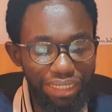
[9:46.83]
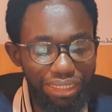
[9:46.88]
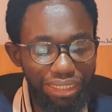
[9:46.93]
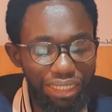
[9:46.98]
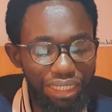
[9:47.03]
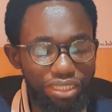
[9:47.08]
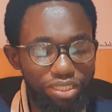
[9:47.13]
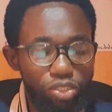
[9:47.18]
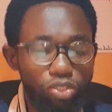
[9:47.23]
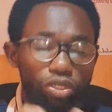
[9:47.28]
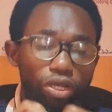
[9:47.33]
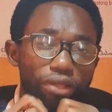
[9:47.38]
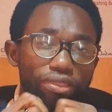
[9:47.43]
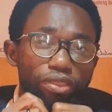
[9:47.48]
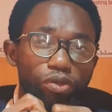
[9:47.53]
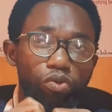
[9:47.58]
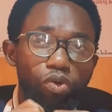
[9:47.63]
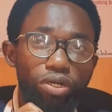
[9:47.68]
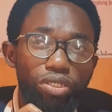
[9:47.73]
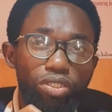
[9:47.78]
it's
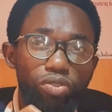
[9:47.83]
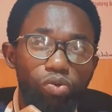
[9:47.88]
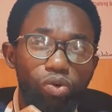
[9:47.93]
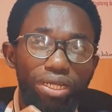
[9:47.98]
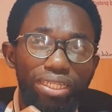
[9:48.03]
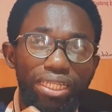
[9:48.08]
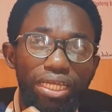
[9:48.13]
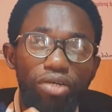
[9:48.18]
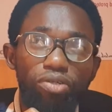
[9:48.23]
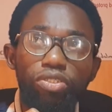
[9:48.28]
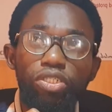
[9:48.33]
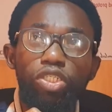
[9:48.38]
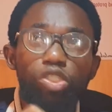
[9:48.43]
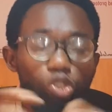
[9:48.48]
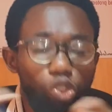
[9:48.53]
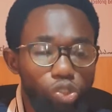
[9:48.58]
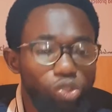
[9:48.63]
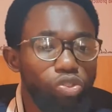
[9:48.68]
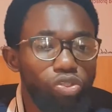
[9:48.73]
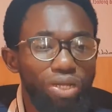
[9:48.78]
not, what's the word now?
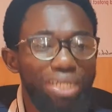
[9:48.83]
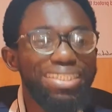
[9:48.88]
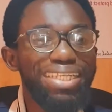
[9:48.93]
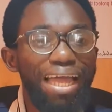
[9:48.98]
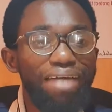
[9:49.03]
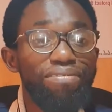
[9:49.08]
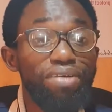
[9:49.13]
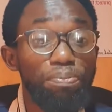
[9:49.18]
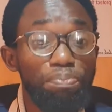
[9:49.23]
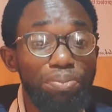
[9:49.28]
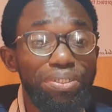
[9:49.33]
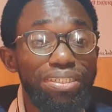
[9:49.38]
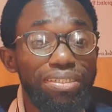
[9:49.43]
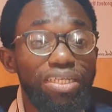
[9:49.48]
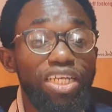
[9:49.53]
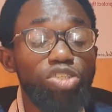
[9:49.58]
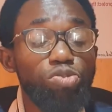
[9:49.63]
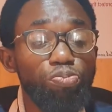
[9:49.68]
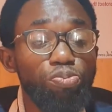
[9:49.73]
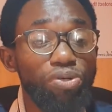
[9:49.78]
You do not have a
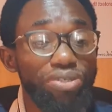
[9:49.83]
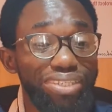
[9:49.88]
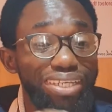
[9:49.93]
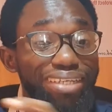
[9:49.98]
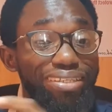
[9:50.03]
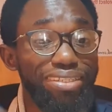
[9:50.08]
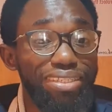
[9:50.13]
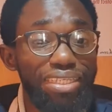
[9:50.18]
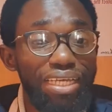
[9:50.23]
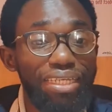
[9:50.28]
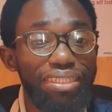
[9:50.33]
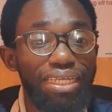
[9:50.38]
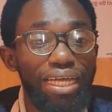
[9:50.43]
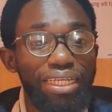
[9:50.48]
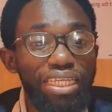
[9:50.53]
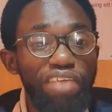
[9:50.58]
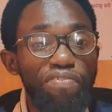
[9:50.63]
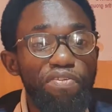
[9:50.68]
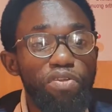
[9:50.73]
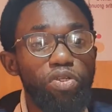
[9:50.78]
business process yet.
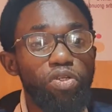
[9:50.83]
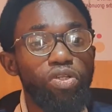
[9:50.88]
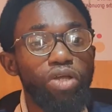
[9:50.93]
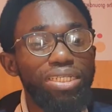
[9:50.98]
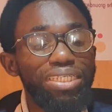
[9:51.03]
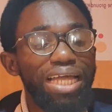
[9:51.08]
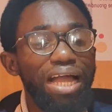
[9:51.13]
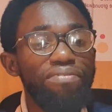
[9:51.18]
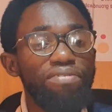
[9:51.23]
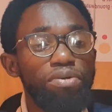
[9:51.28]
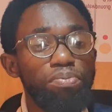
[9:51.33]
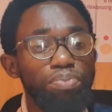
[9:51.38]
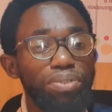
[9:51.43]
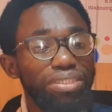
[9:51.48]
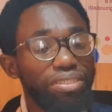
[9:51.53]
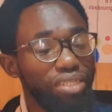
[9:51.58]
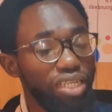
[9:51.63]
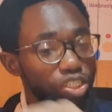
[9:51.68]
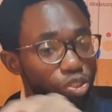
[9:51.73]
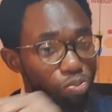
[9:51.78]
And if you do not have a
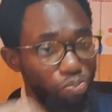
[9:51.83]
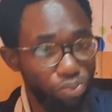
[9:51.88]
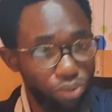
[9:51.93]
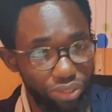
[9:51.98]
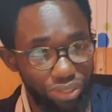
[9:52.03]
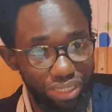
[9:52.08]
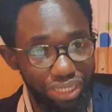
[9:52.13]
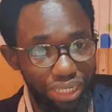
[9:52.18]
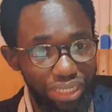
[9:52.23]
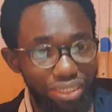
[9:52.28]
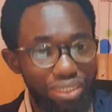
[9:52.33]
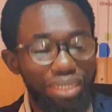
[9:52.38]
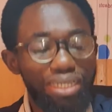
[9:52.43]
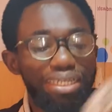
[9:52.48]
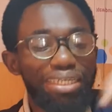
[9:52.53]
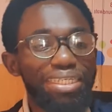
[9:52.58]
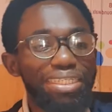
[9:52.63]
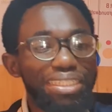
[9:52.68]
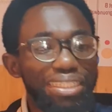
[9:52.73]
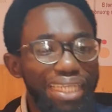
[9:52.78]
business process,
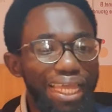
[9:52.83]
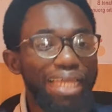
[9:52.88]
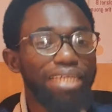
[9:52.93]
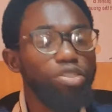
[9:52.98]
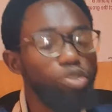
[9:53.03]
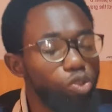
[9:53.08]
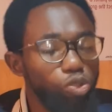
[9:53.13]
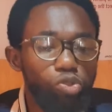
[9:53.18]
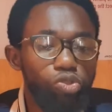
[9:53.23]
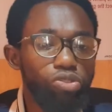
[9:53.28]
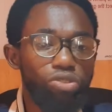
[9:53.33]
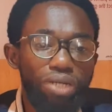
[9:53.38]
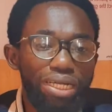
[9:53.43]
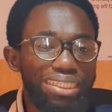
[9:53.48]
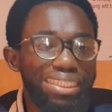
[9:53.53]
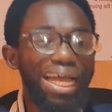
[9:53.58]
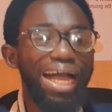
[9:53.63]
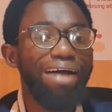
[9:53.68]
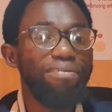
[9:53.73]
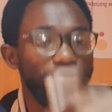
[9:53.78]
then you do
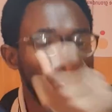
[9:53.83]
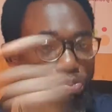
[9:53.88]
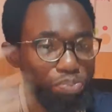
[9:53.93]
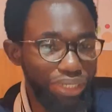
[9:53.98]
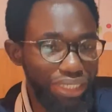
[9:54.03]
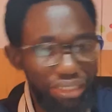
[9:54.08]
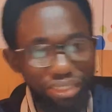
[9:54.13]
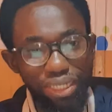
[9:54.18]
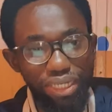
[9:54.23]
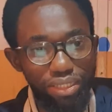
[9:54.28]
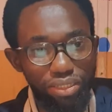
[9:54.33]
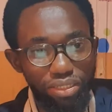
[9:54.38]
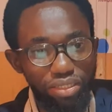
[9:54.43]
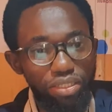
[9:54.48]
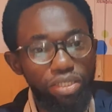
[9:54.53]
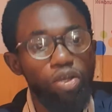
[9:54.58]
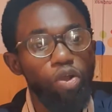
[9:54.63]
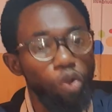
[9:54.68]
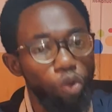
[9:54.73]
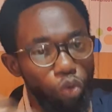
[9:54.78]
not have a business.
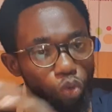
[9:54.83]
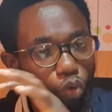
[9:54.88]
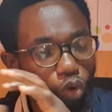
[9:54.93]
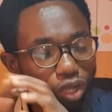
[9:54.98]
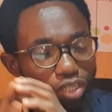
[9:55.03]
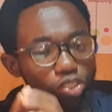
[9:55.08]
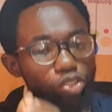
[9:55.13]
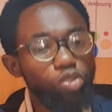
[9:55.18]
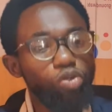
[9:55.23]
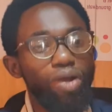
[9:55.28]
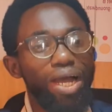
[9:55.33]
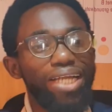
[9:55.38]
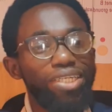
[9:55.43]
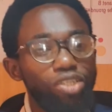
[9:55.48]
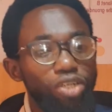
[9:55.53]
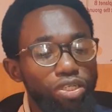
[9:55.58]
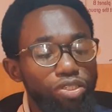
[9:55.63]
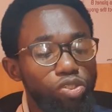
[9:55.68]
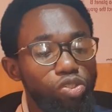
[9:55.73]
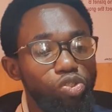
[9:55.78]
What you are
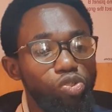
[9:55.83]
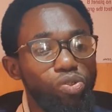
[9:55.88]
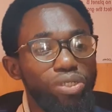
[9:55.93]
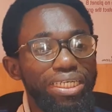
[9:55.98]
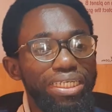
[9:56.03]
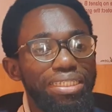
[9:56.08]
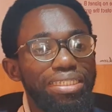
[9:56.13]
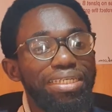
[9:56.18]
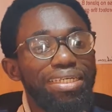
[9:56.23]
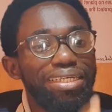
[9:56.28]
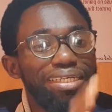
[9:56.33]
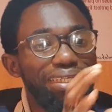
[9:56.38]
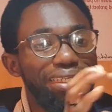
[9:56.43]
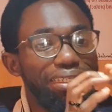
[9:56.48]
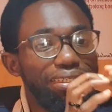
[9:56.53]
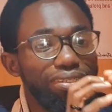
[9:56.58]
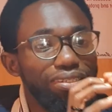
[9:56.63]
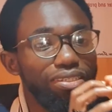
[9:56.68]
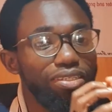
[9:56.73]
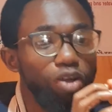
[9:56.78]
just doing
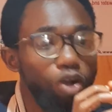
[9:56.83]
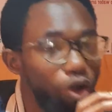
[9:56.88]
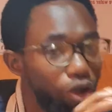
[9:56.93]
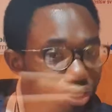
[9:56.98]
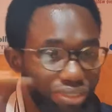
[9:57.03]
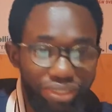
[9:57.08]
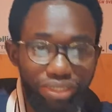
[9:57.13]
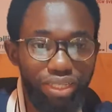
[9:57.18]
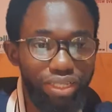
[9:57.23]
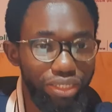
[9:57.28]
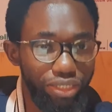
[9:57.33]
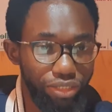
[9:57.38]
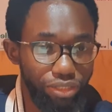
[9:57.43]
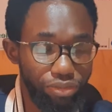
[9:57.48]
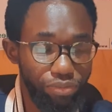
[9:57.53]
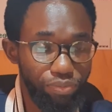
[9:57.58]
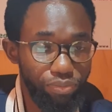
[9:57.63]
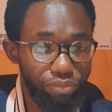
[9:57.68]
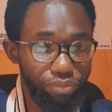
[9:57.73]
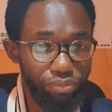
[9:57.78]
is hustling.
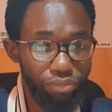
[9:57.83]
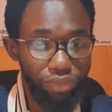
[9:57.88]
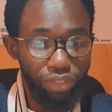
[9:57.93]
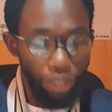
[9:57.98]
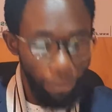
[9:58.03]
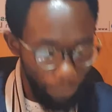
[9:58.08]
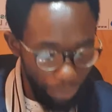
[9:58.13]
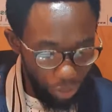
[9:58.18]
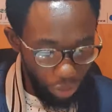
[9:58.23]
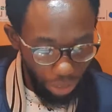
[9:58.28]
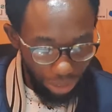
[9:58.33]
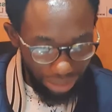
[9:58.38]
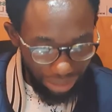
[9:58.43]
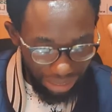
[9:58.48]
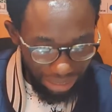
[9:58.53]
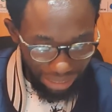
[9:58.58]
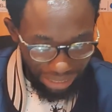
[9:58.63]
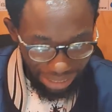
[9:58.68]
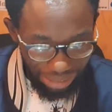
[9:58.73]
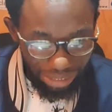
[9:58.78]
Because
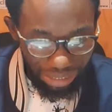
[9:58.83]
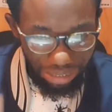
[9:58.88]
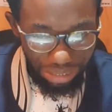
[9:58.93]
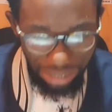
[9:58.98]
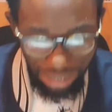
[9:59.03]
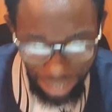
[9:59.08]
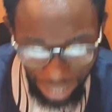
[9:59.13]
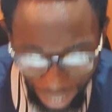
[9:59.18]
see, this is the